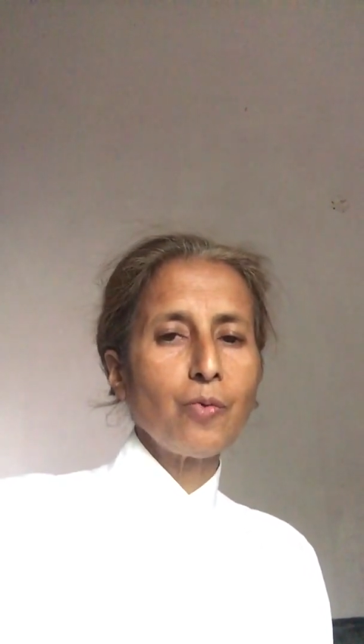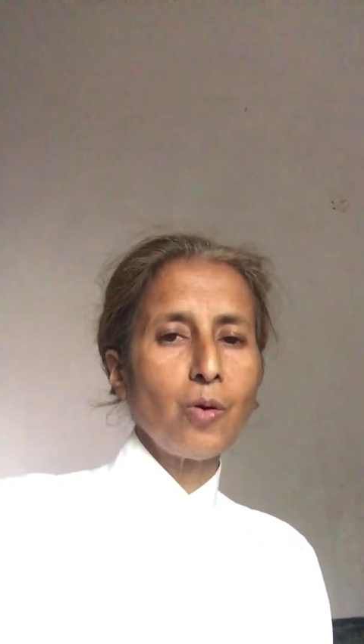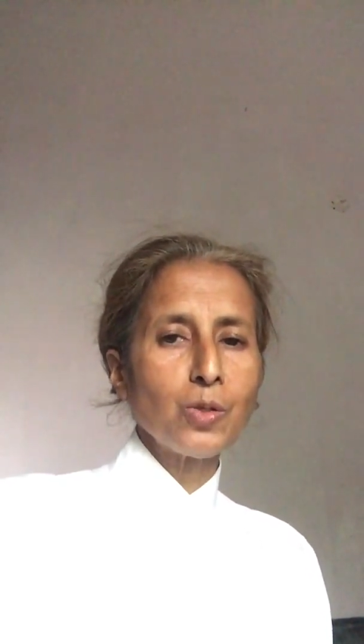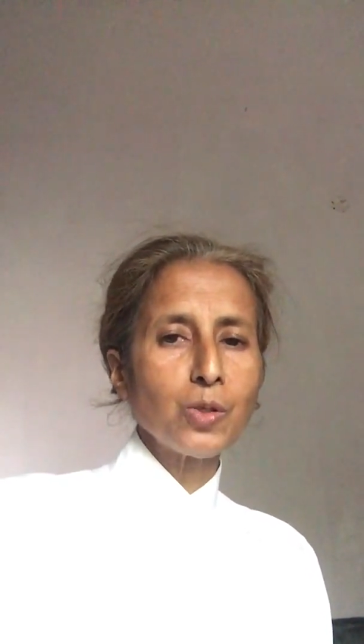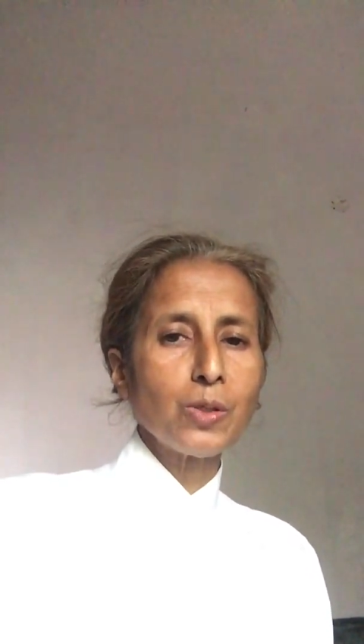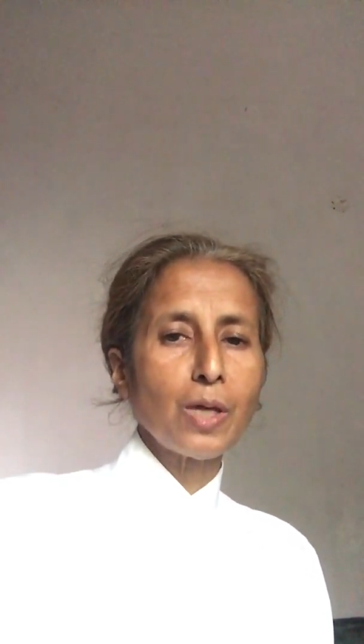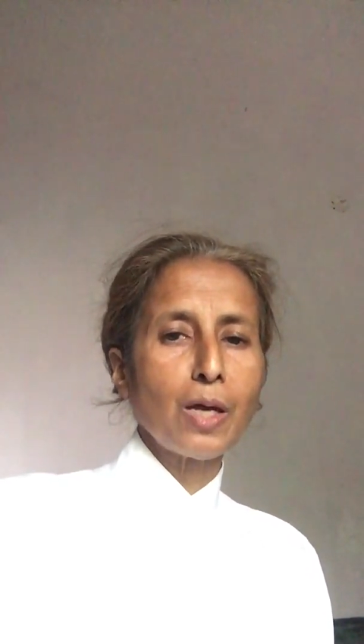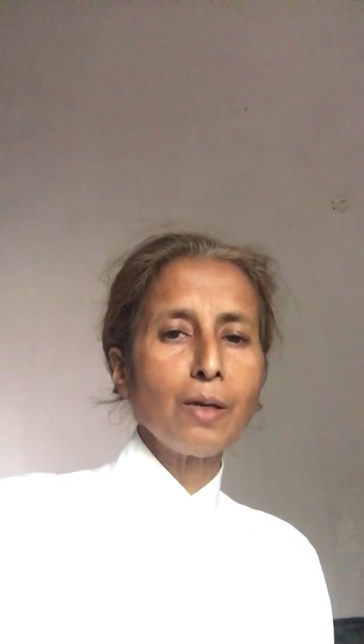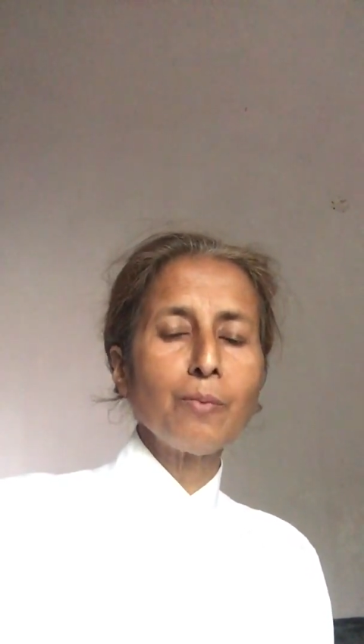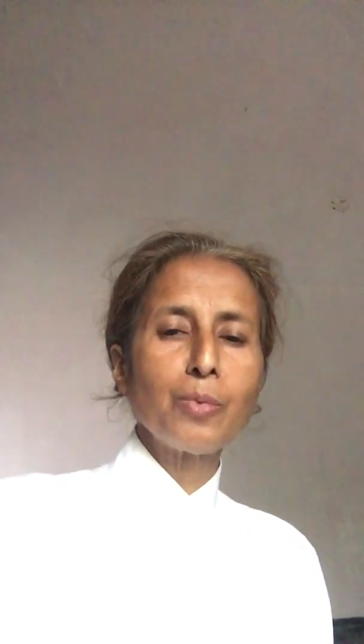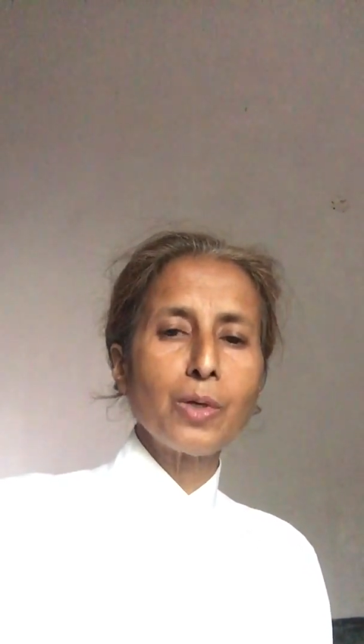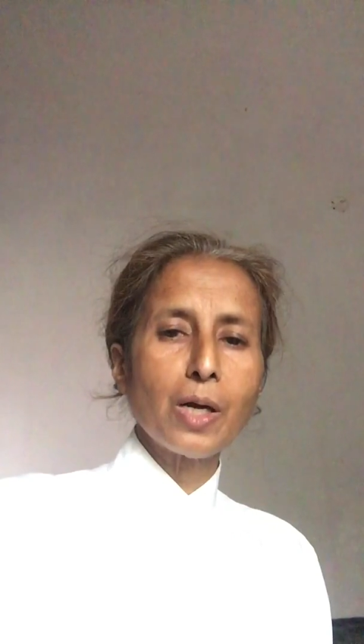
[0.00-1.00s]
also done
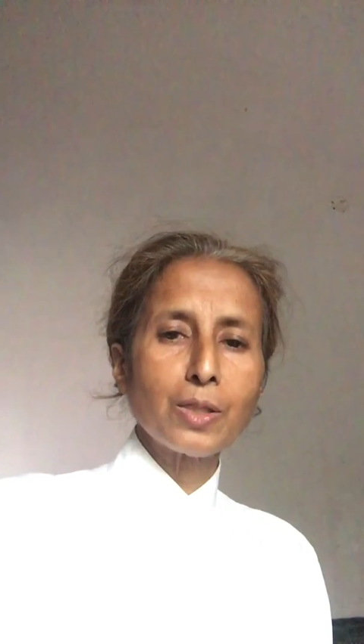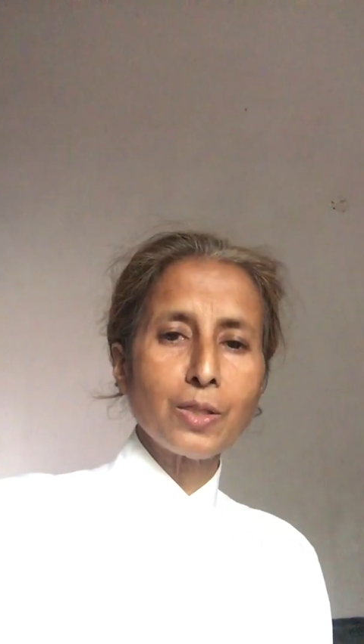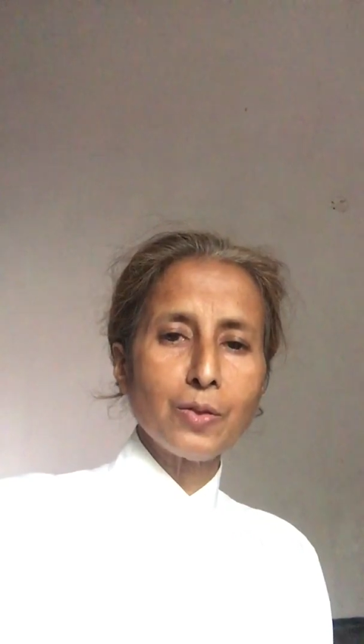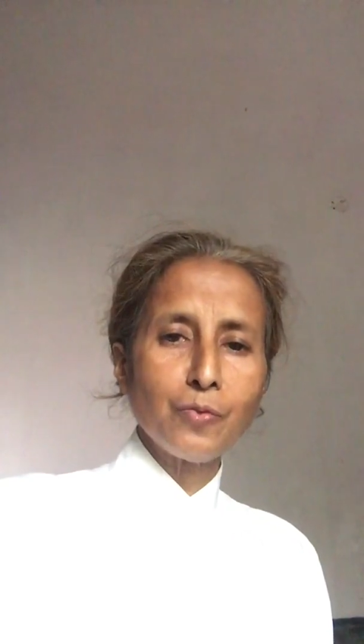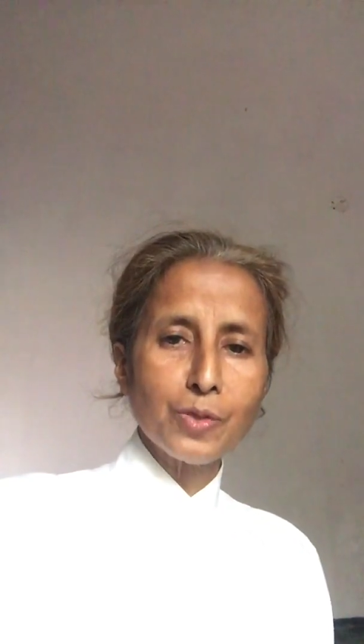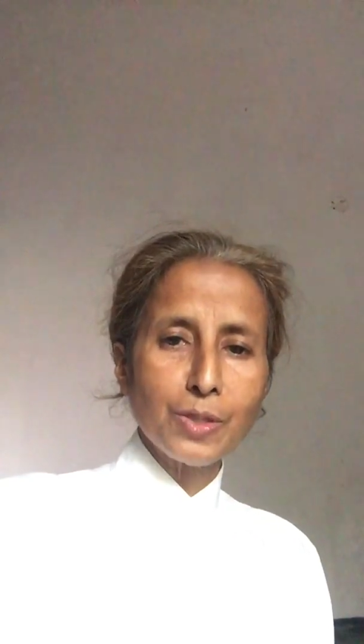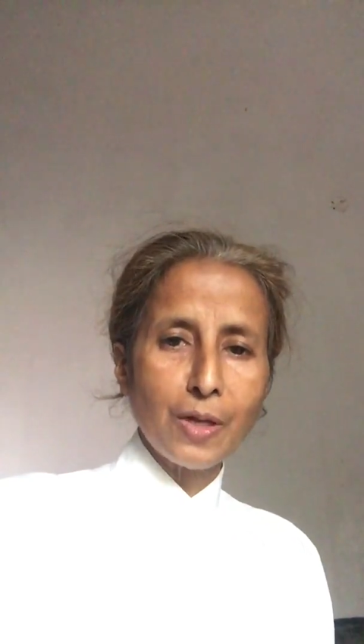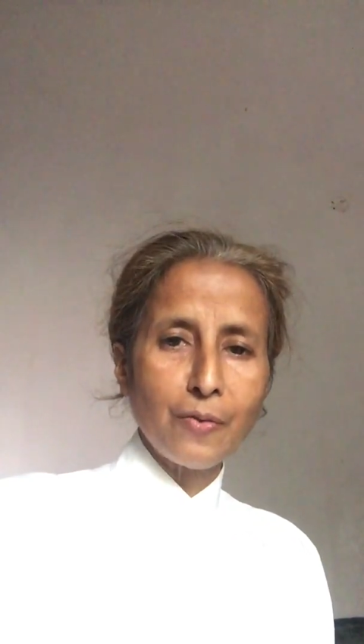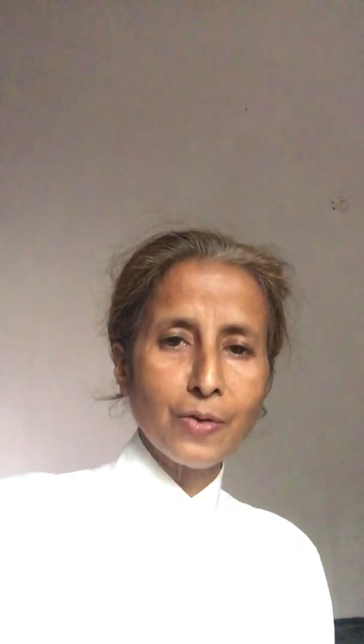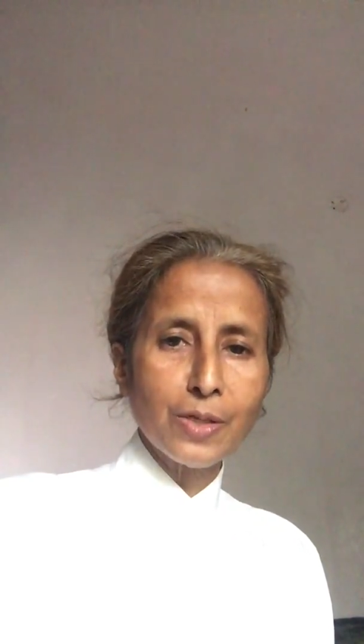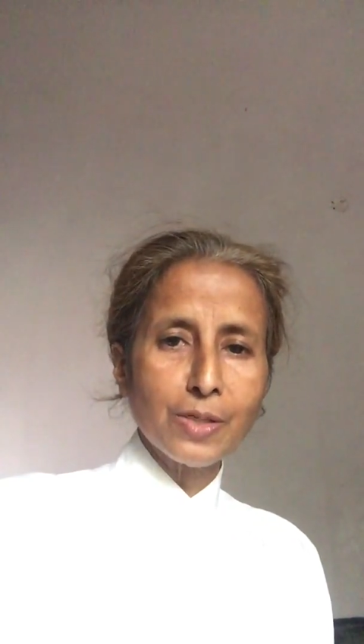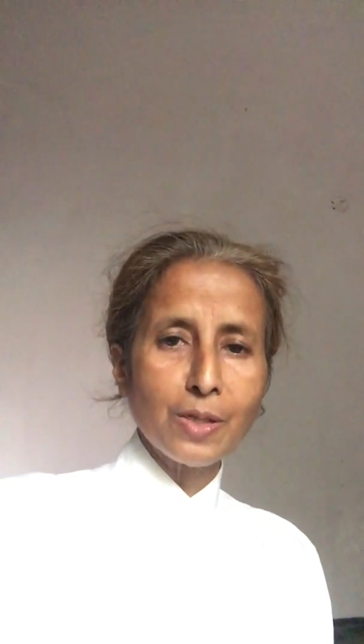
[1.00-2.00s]
production for
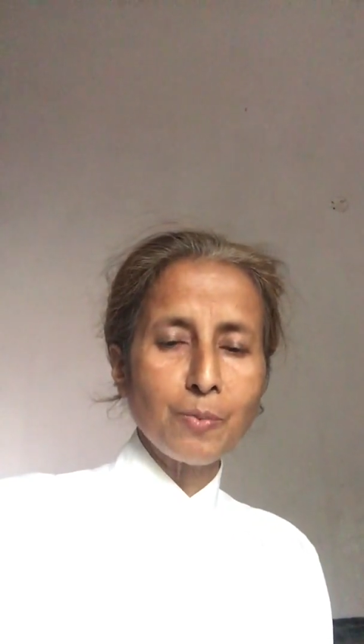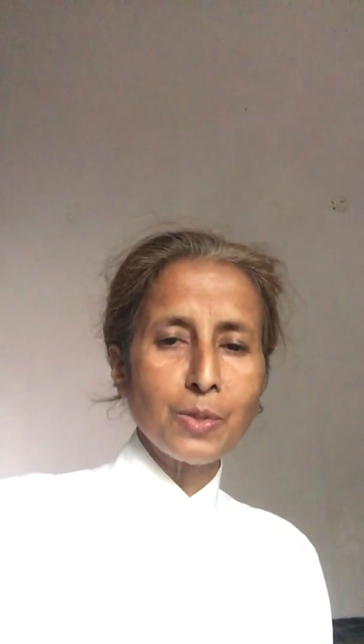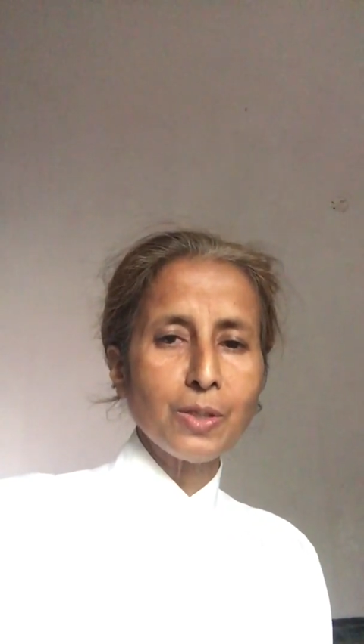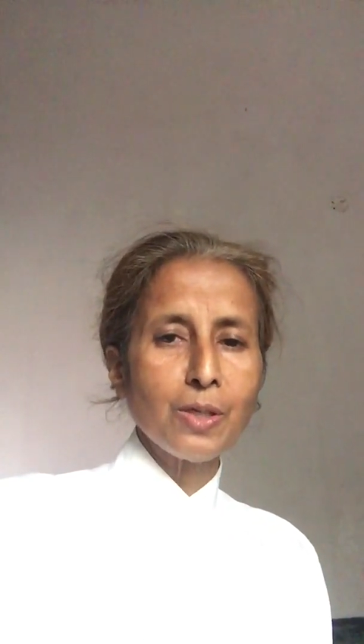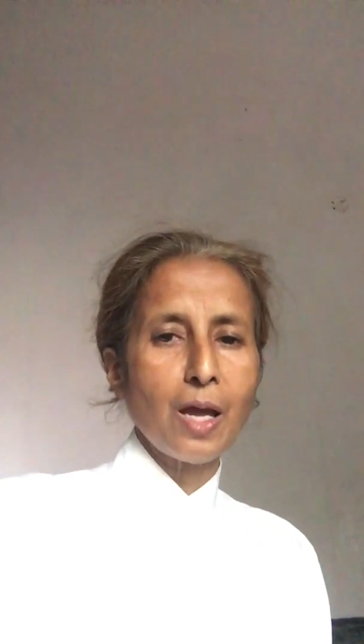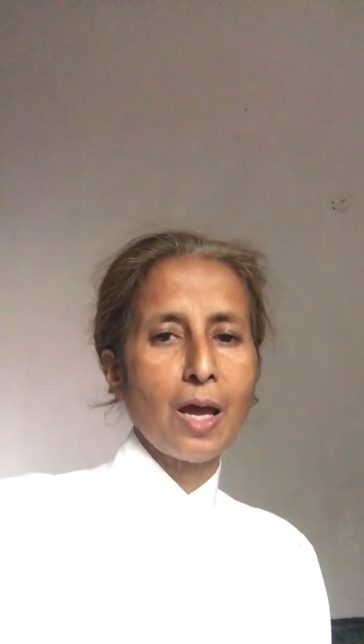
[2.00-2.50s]
self-consumption